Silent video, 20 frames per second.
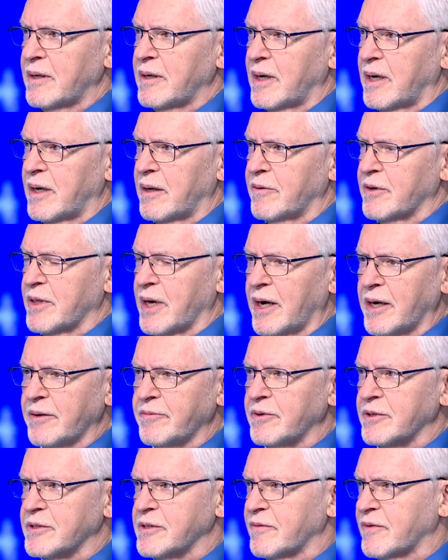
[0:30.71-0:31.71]
with
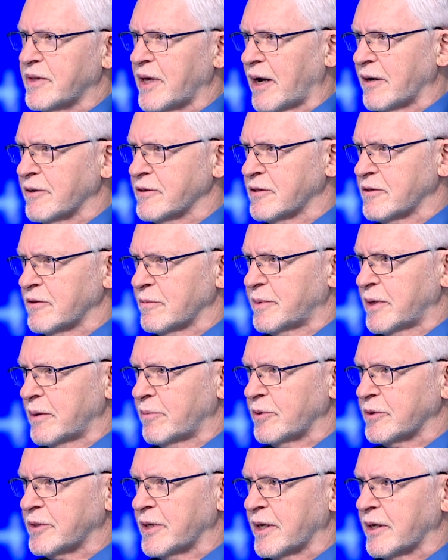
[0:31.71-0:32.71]
hundreds of thousands of
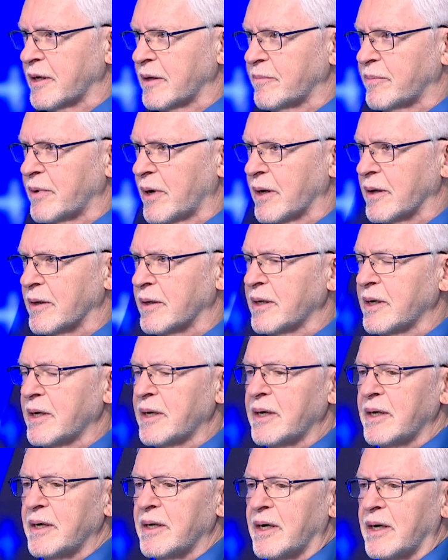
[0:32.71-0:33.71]
people taking part.
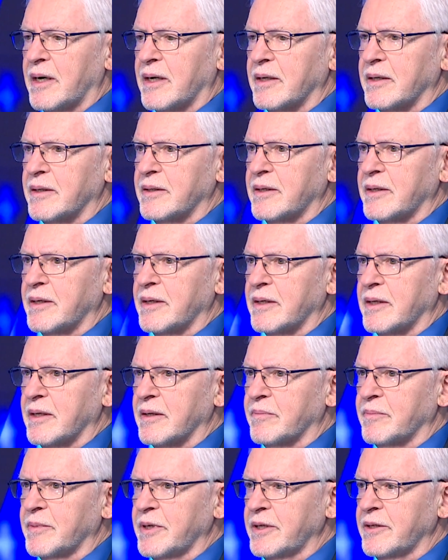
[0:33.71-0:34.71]

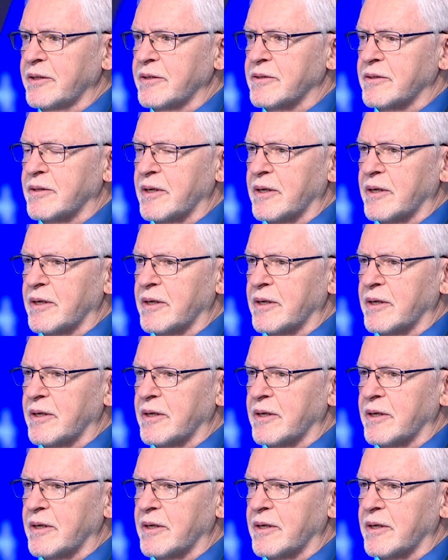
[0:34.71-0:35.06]
It means that